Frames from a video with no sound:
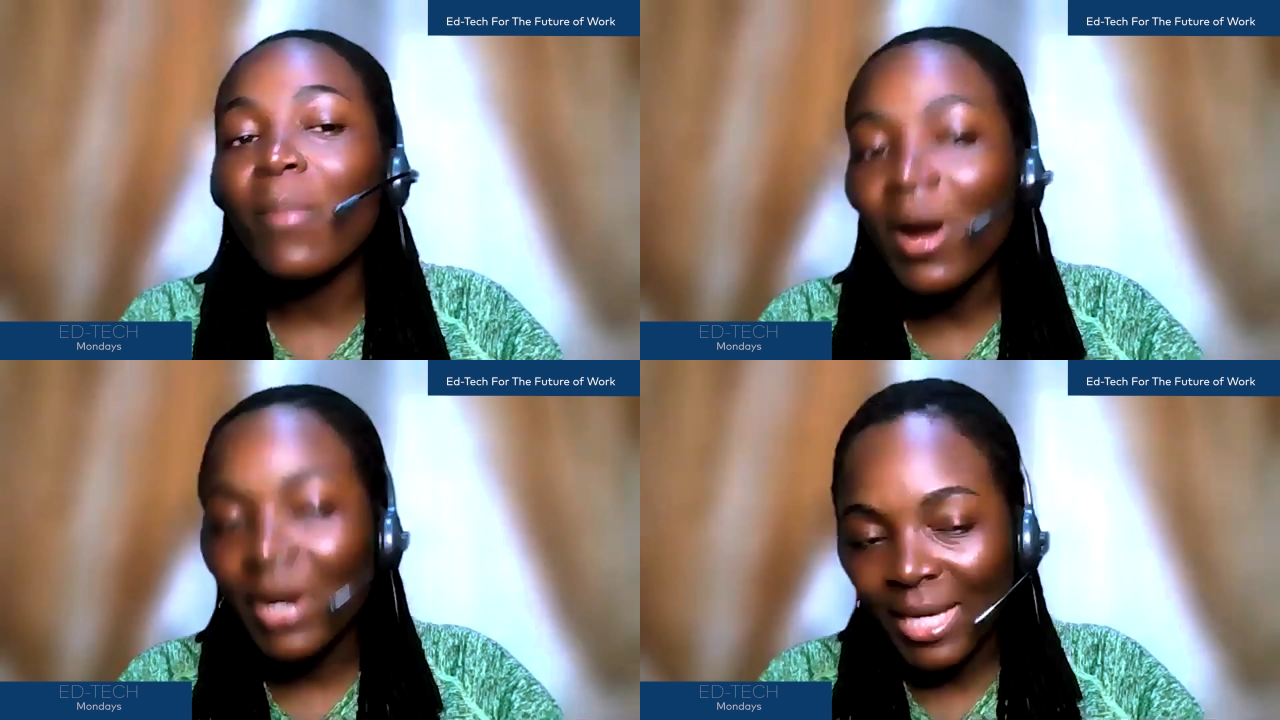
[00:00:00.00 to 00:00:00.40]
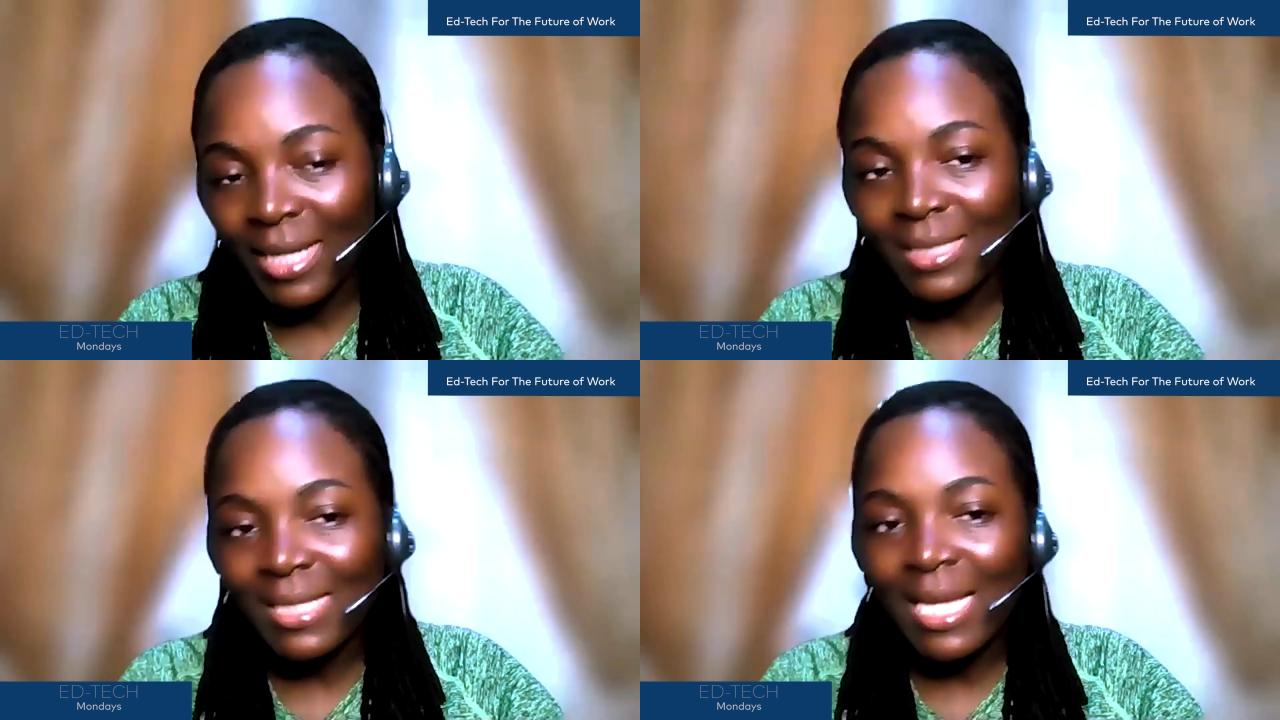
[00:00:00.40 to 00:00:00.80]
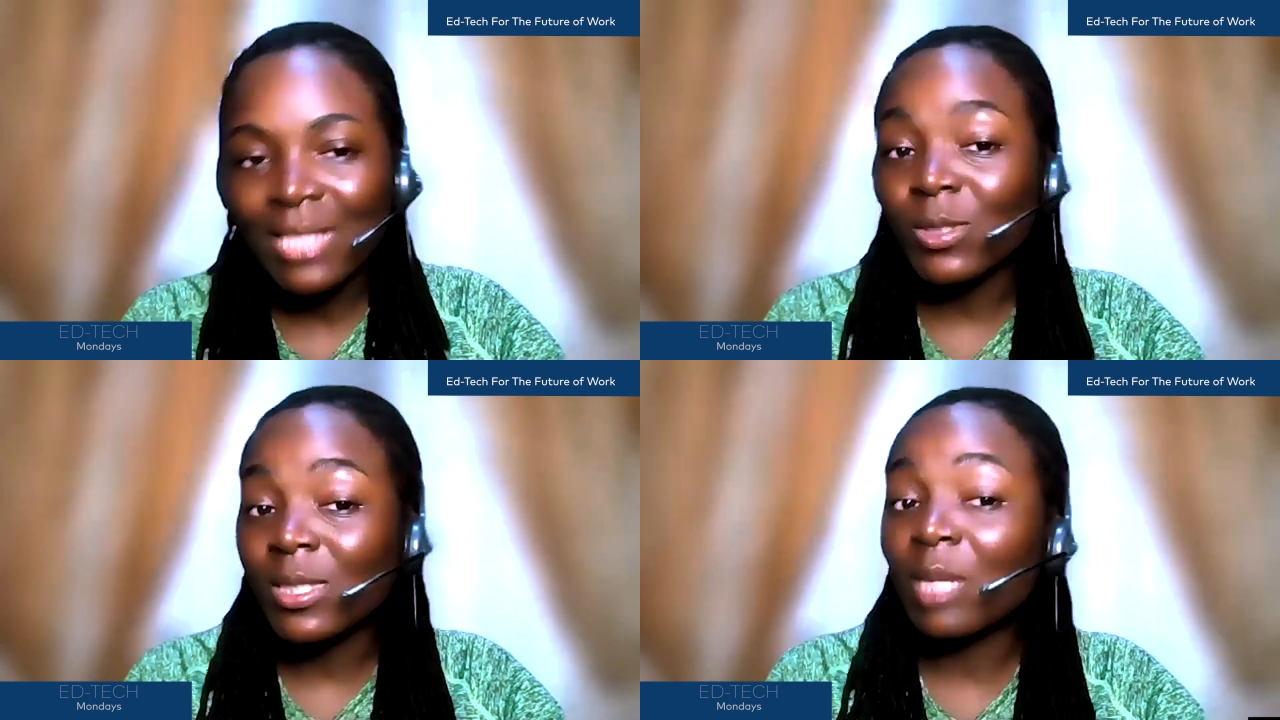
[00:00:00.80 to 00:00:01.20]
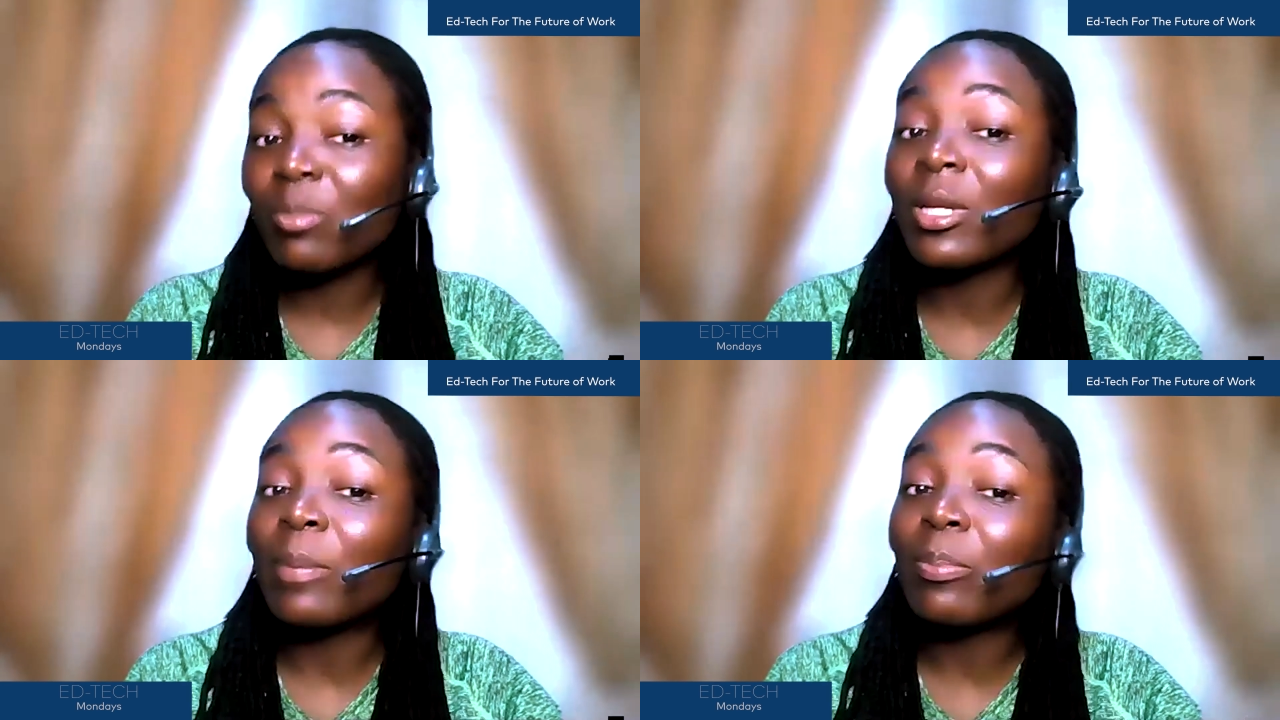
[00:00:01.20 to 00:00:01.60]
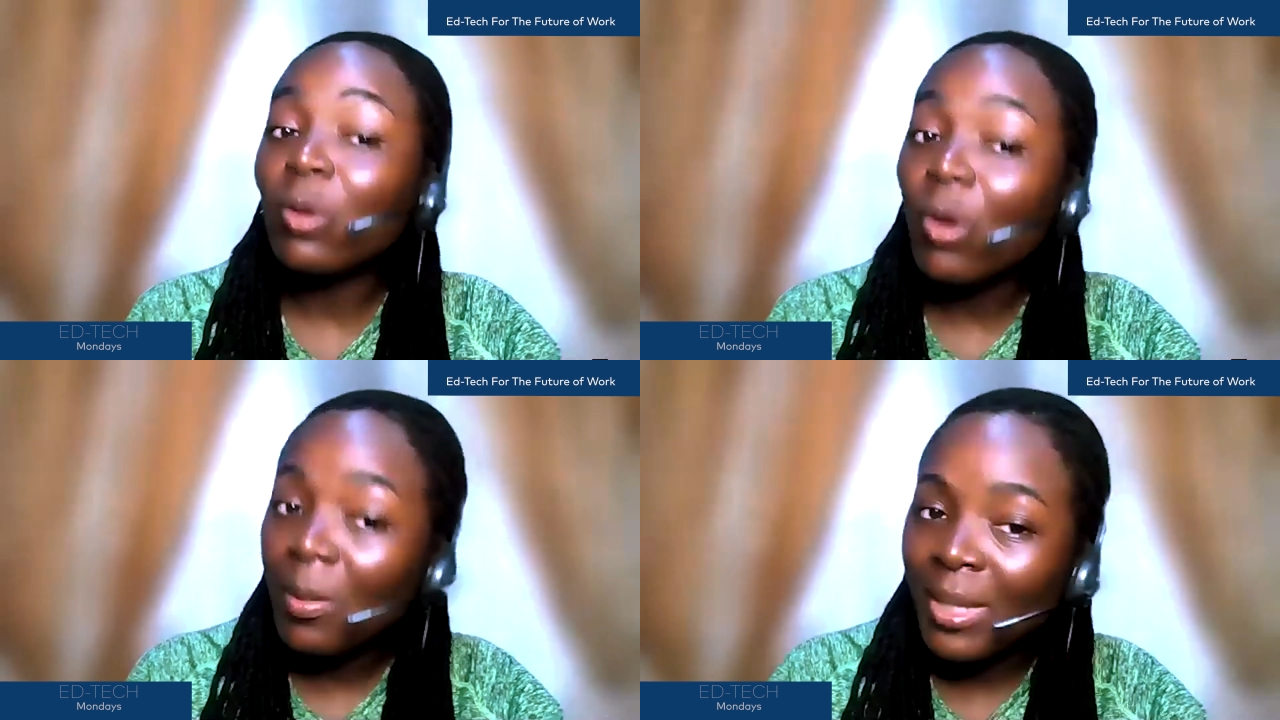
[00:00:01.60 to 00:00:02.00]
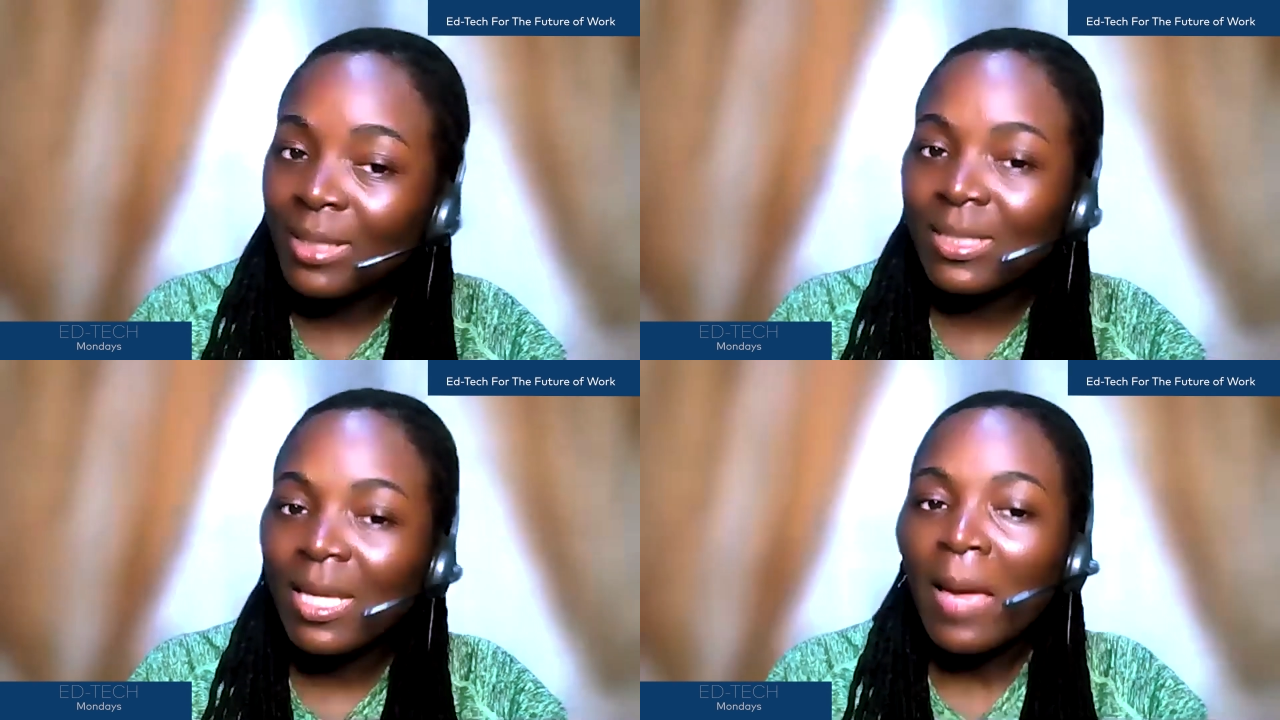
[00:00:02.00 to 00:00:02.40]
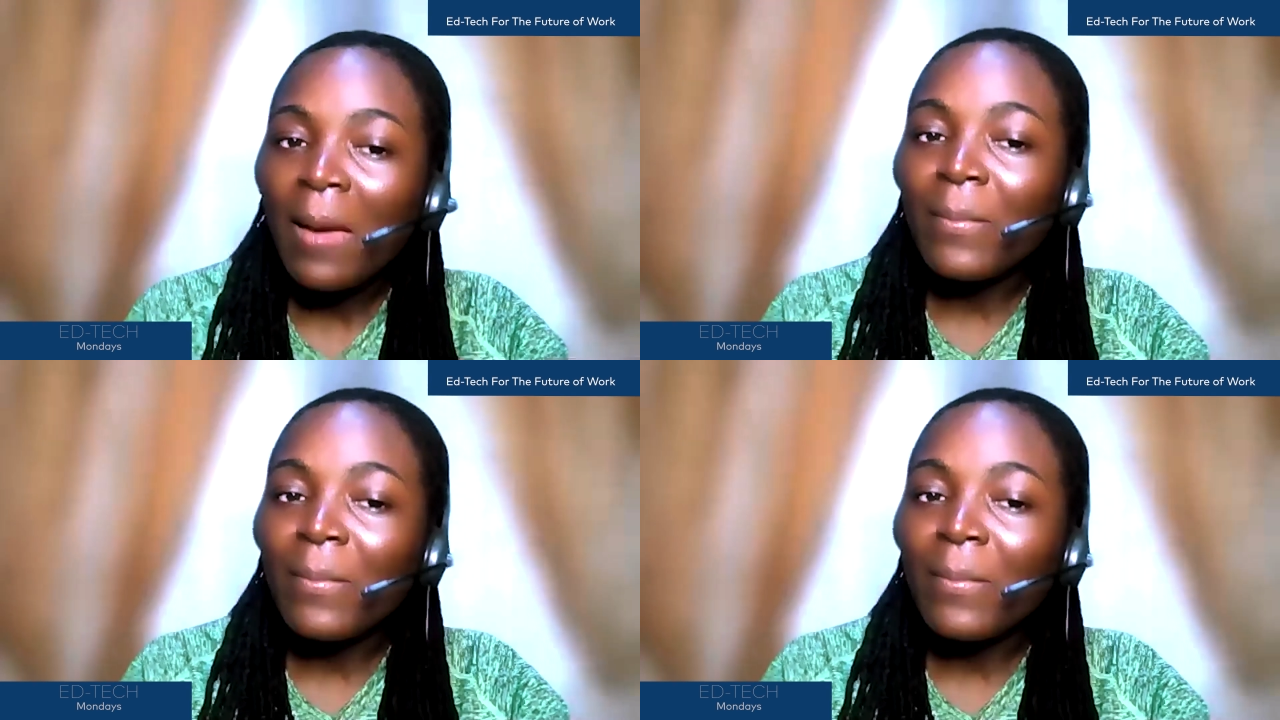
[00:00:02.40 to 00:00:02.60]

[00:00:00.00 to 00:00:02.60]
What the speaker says: market and sustainable employment